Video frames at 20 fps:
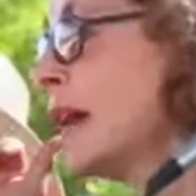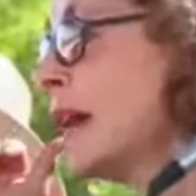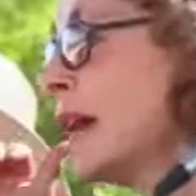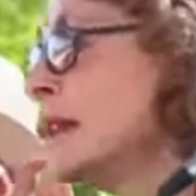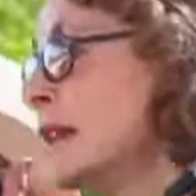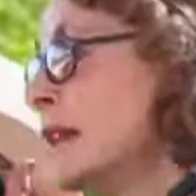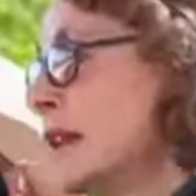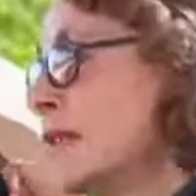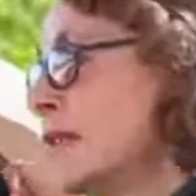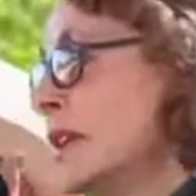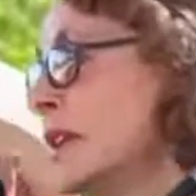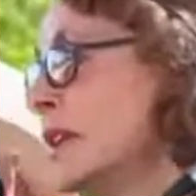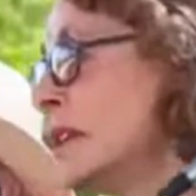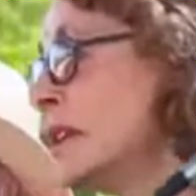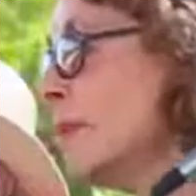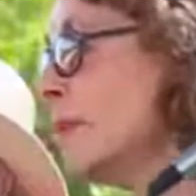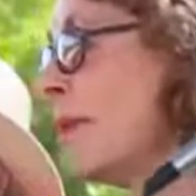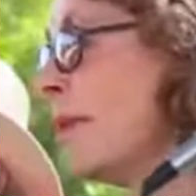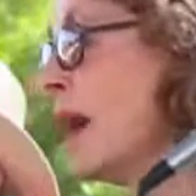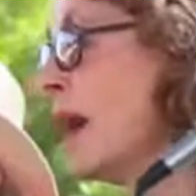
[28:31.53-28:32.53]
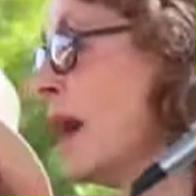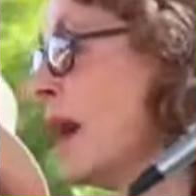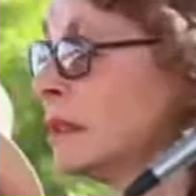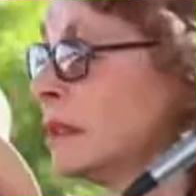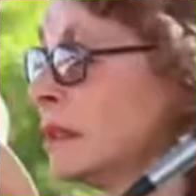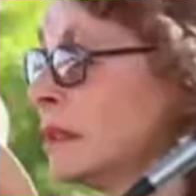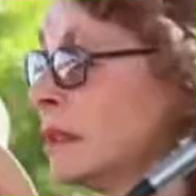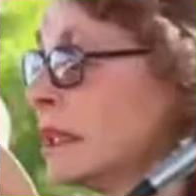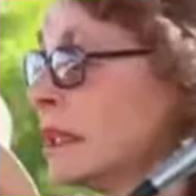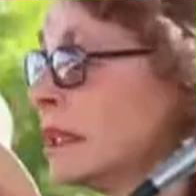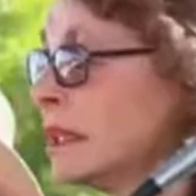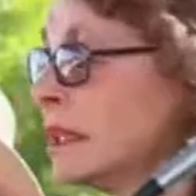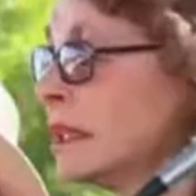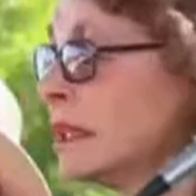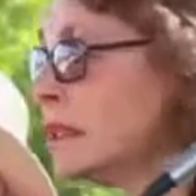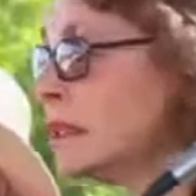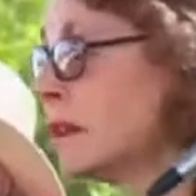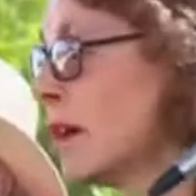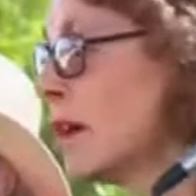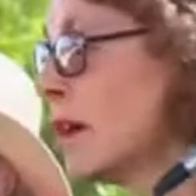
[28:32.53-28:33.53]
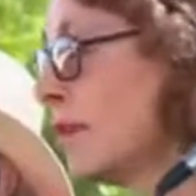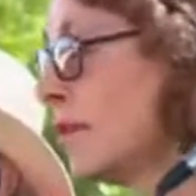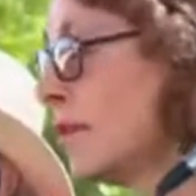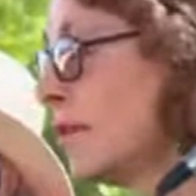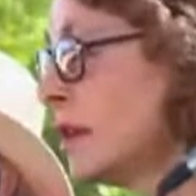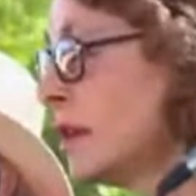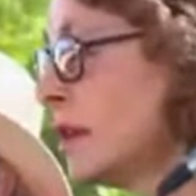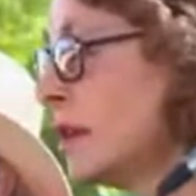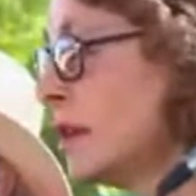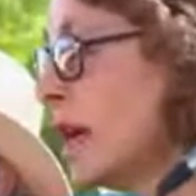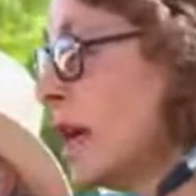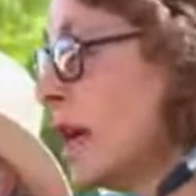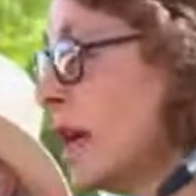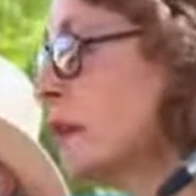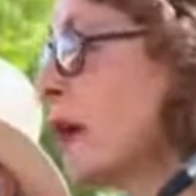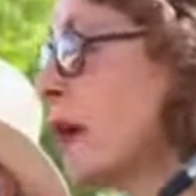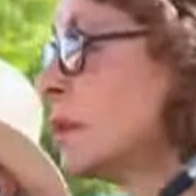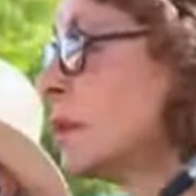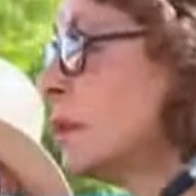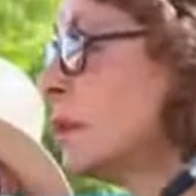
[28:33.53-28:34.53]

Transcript: got the helicopter down, but they did